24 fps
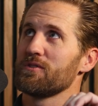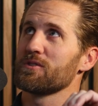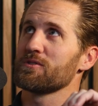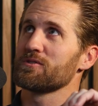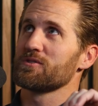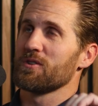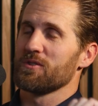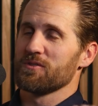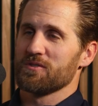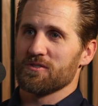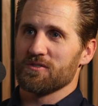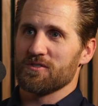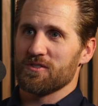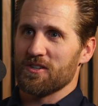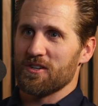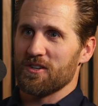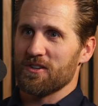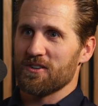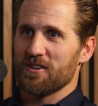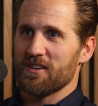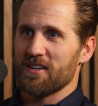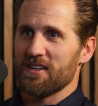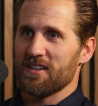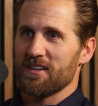Social
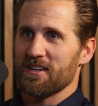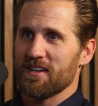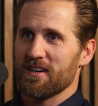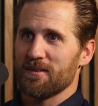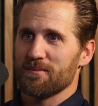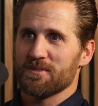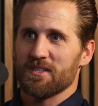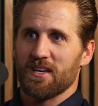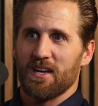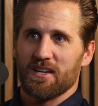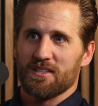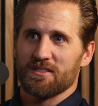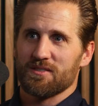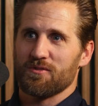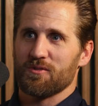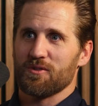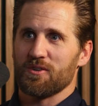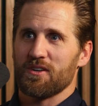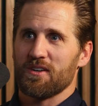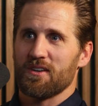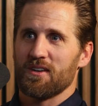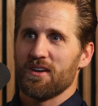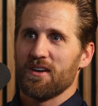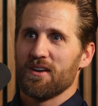Security income
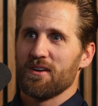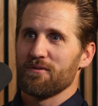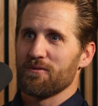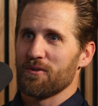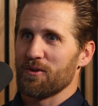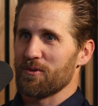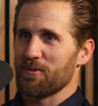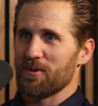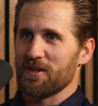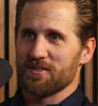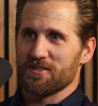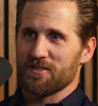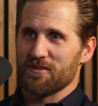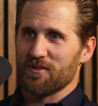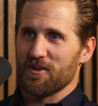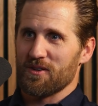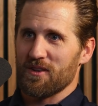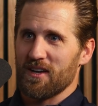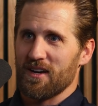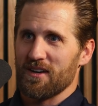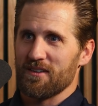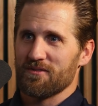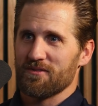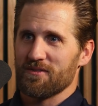tax-free for the rest of your
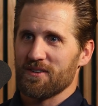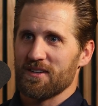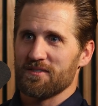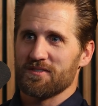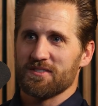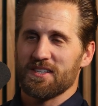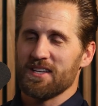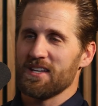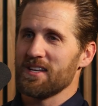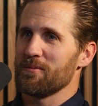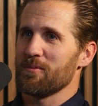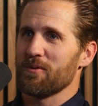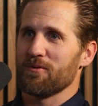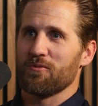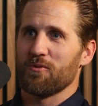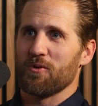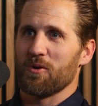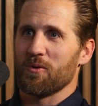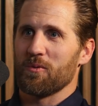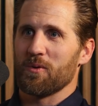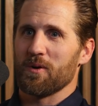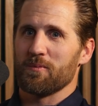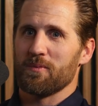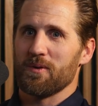life. I've seen it
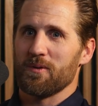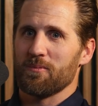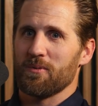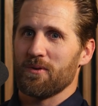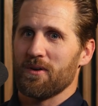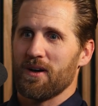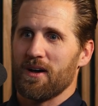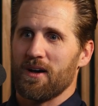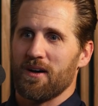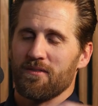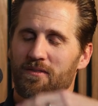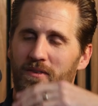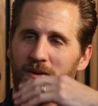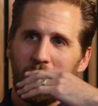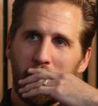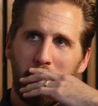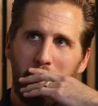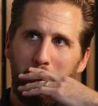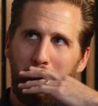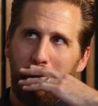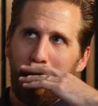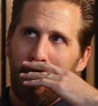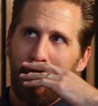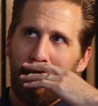before where people have
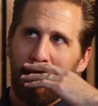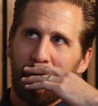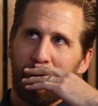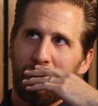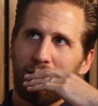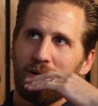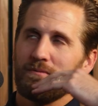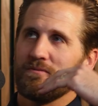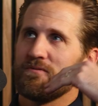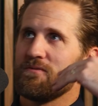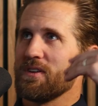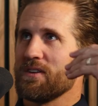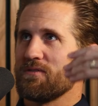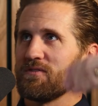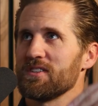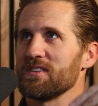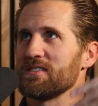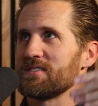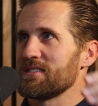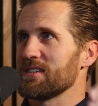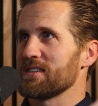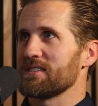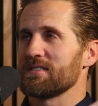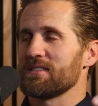
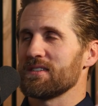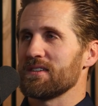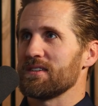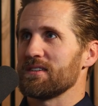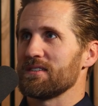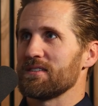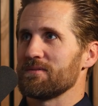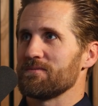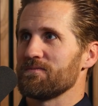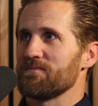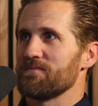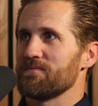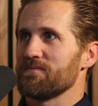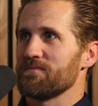$50,000,